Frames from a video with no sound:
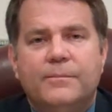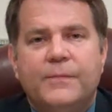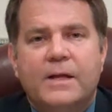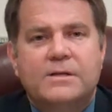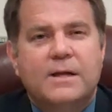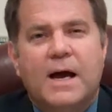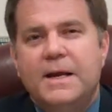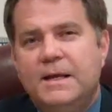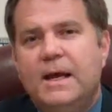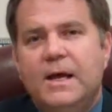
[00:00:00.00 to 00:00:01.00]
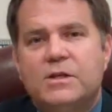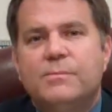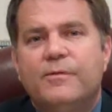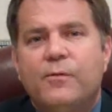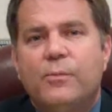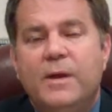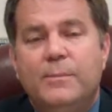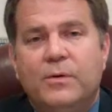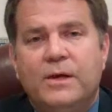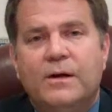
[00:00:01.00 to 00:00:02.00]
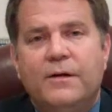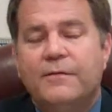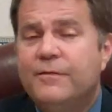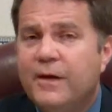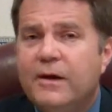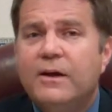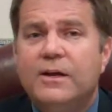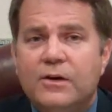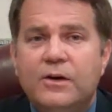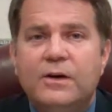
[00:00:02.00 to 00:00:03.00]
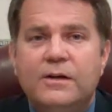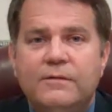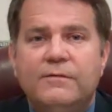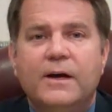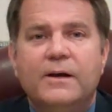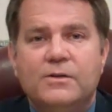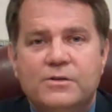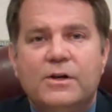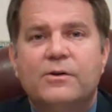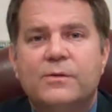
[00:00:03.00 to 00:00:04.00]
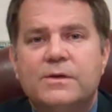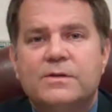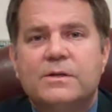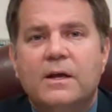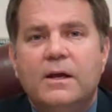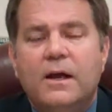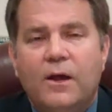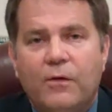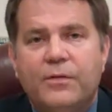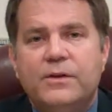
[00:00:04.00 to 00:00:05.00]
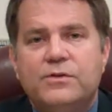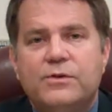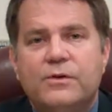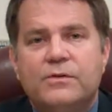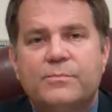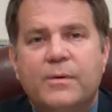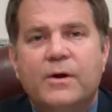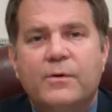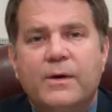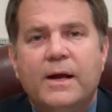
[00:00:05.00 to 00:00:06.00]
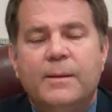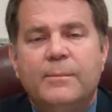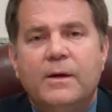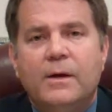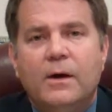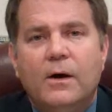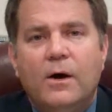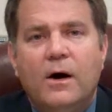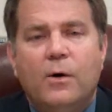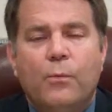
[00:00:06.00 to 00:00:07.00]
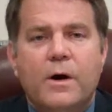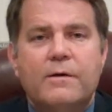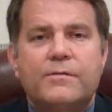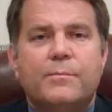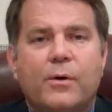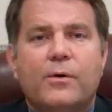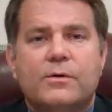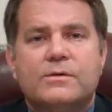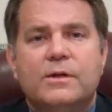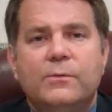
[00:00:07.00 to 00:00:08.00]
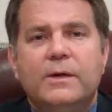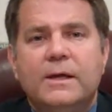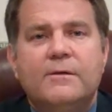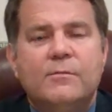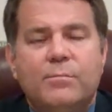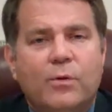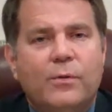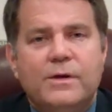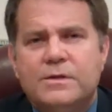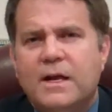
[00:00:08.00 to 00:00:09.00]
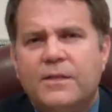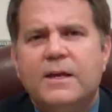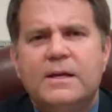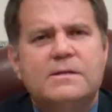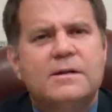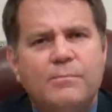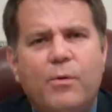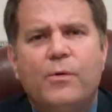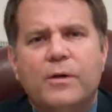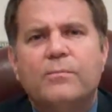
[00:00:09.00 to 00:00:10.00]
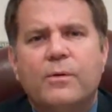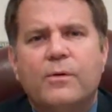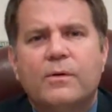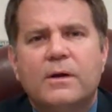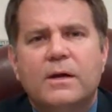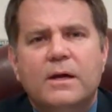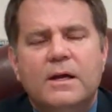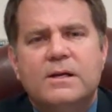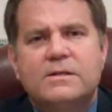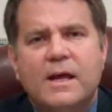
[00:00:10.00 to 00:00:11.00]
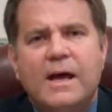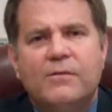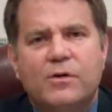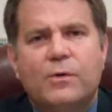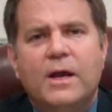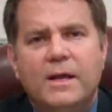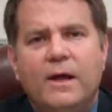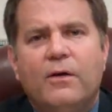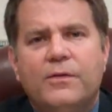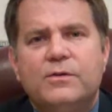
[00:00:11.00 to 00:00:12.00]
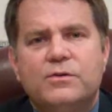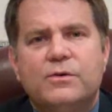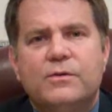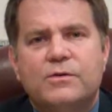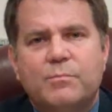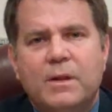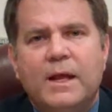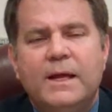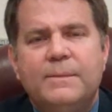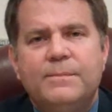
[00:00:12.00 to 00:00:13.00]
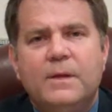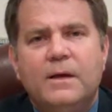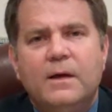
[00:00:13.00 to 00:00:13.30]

That's 90 days before people get on a very good, very generous health insurance program. One of the perks that we give employees, and I think it's an important perk, is to have a great health insurance plan.